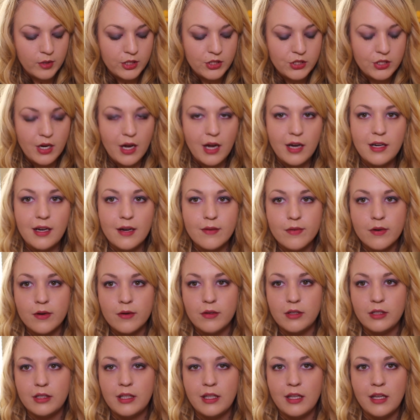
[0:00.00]
which I never
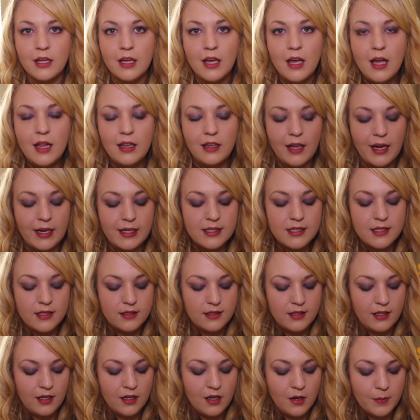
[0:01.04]
really like to
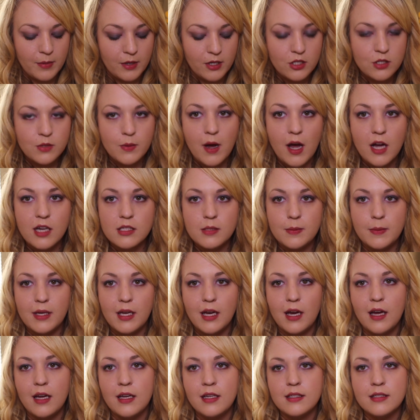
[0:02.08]
see in a Birchbox
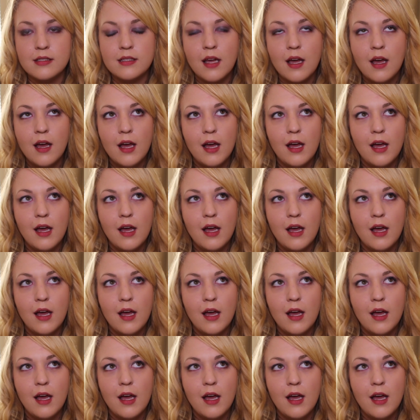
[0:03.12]
because